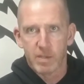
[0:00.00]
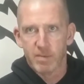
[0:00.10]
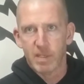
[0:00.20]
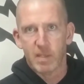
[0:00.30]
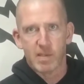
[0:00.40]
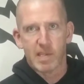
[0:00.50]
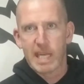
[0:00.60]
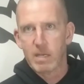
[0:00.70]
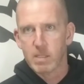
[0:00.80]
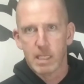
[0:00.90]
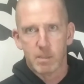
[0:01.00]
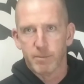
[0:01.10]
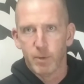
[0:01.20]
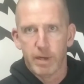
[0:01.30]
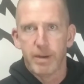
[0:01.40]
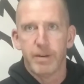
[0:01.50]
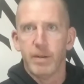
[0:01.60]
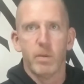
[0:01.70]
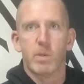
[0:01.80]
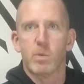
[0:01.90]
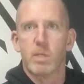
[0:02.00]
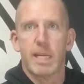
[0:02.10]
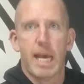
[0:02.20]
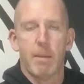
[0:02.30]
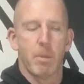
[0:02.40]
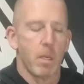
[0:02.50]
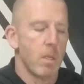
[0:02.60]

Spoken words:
I've done this 1,000 times before. I already knew this was going to happen.